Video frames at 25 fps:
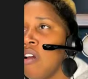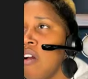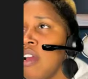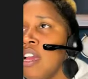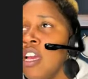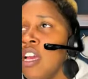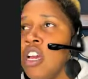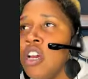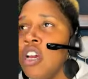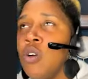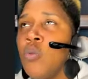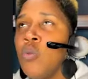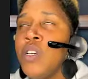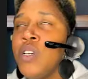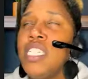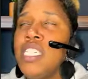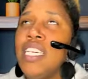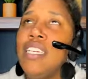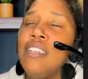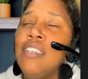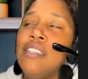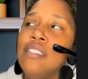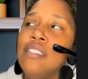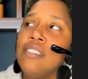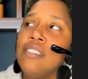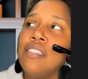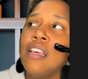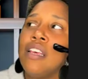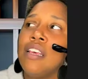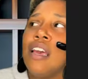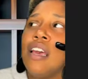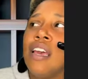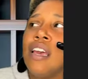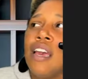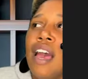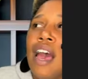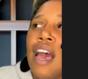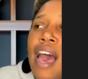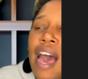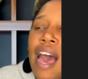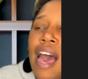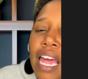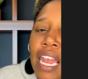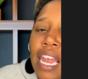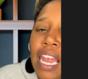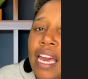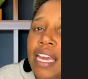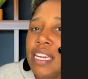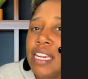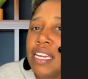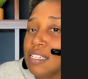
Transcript: which is highlighting the